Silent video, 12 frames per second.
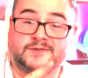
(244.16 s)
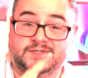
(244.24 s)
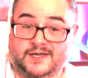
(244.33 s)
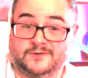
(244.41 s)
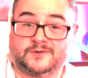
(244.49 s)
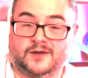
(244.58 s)

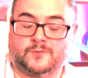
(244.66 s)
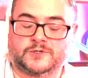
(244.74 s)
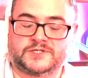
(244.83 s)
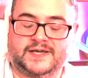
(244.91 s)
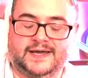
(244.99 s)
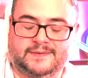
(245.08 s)
so go and
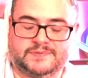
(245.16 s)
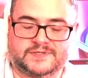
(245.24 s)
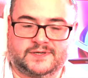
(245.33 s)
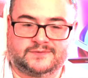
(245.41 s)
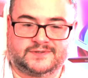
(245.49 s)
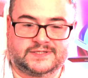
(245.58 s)
watch that,
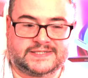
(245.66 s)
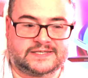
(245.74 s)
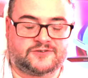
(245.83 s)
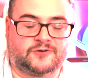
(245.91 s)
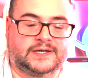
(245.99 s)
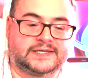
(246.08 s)
episode
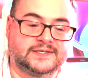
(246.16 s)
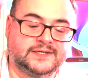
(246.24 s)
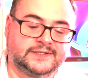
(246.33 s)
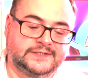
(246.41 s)
33.